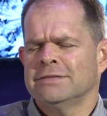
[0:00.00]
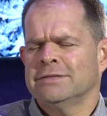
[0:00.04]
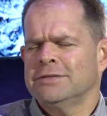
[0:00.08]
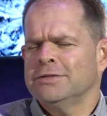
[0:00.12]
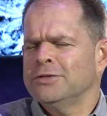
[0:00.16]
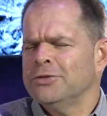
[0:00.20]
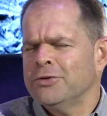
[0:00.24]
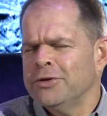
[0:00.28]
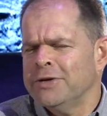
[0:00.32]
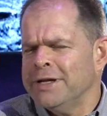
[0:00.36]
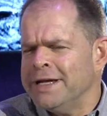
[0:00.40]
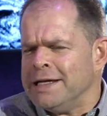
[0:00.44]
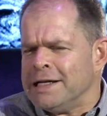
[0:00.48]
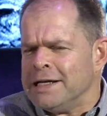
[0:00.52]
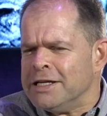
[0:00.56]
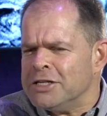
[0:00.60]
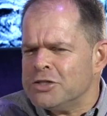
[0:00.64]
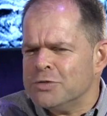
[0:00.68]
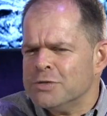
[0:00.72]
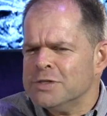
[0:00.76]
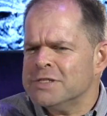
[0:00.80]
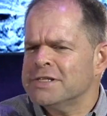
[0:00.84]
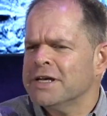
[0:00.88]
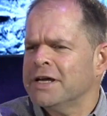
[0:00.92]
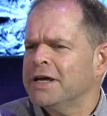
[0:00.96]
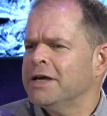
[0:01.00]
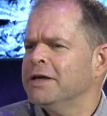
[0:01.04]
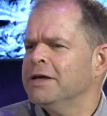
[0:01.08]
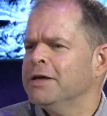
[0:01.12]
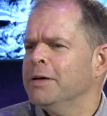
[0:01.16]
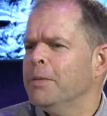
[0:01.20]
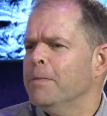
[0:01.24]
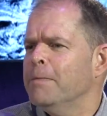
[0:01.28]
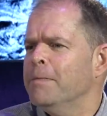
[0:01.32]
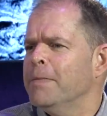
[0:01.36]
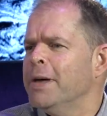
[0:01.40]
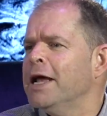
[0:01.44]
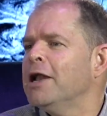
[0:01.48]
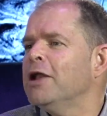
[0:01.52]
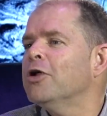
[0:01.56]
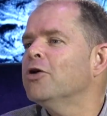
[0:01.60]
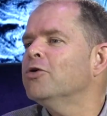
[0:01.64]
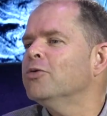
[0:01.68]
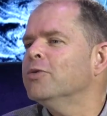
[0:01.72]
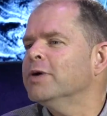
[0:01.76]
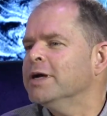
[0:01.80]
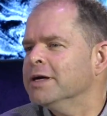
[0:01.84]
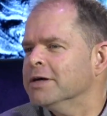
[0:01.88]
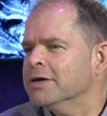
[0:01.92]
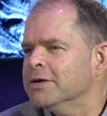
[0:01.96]
in English we say
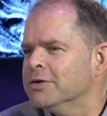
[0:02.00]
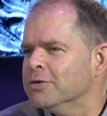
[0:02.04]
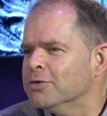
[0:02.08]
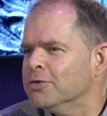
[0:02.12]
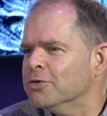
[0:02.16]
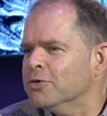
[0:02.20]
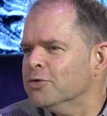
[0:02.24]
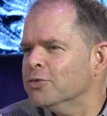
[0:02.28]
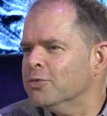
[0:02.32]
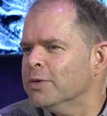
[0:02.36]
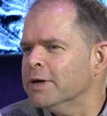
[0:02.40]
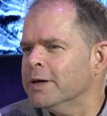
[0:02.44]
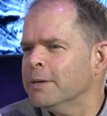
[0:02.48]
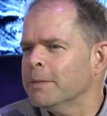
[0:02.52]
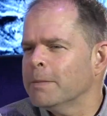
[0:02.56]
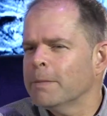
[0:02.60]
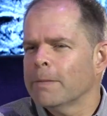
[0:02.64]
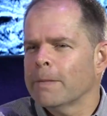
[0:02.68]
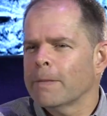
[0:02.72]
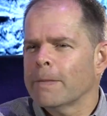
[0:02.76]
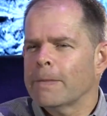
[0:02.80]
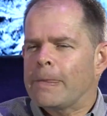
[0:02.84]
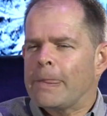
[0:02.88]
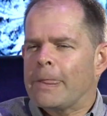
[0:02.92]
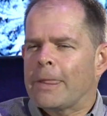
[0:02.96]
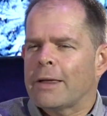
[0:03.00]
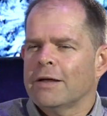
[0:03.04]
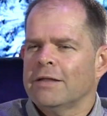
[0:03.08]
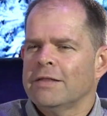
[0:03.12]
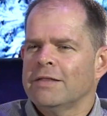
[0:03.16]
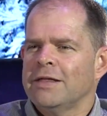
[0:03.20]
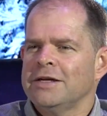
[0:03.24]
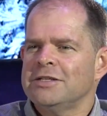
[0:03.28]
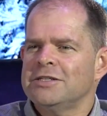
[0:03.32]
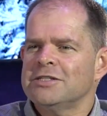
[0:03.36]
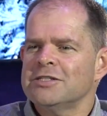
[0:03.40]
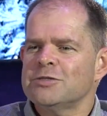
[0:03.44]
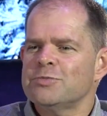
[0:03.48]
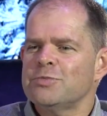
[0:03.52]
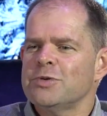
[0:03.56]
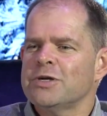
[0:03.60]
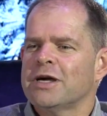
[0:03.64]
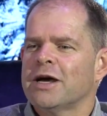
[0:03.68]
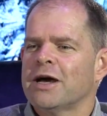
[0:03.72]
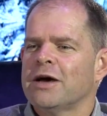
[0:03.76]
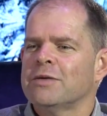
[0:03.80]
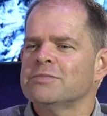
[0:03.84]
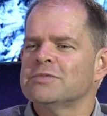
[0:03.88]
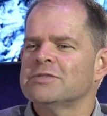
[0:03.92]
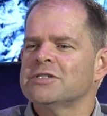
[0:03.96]
mellowing, where they just
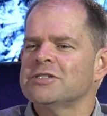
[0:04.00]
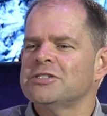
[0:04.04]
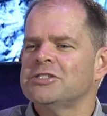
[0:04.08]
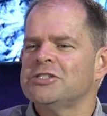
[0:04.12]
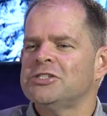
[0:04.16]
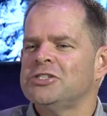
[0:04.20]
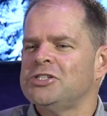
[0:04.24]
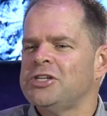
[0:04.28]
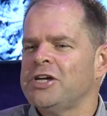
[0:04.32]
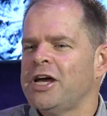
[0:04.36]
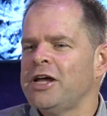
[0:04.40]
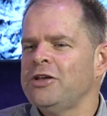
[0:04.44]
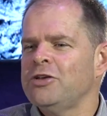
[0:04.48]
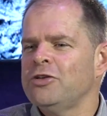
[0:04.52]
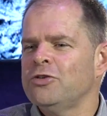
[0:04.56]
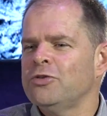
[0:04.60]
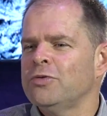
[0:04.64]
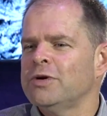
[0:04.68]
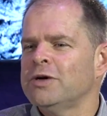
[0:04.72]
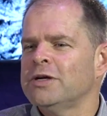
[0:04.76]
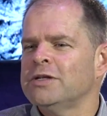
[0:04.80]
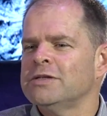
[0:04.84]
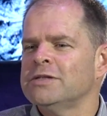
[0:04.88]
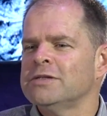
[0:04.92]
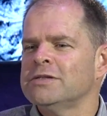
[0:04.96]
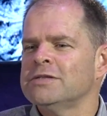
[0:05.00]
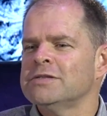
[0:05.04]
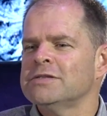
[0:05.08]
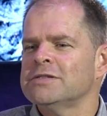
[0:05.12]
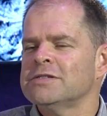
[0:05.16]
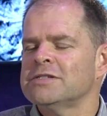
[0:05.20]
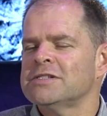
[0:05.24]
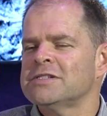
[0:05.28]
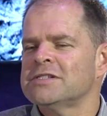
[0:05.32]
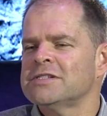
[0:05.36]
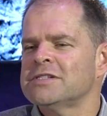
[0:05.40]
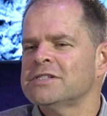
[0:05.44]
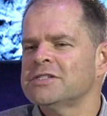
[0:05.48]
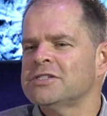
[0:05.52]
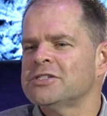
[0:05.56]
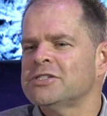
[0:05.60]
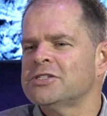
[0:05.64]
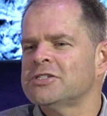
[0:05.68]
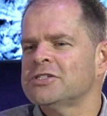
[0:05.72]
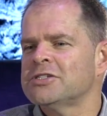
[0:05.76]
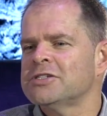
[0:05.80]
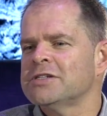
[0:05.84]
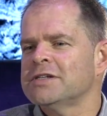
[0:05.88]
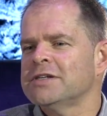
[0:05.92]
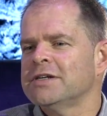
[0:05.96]
become such genuine,
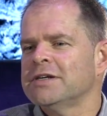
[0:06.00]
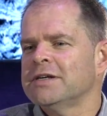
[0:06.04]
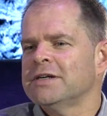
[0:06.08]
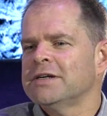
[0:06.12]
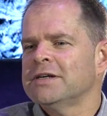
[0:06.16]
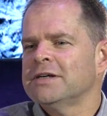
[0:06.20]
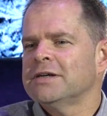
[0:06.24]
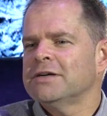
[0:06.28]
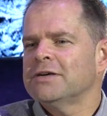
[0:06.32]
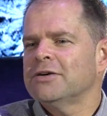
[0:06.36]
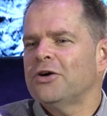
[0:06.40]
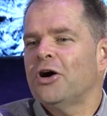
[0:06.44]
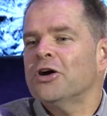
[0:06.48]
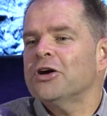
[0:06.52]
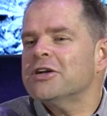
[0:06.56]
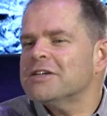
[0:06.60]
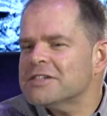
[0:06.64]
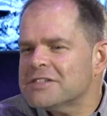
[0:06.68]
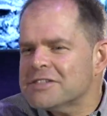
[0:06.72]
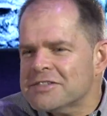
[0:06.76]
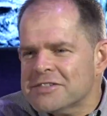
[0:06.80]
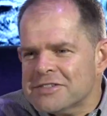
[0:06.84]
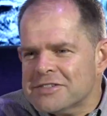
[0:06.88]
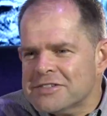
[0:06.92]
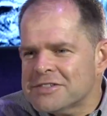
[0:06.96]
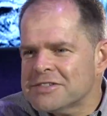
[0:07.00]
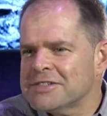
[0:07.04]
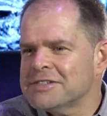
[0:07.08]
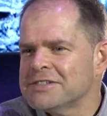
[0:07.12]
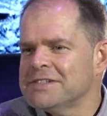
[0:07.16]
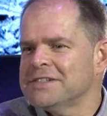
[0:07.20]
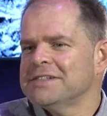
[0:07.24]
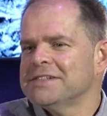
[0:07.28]
such honest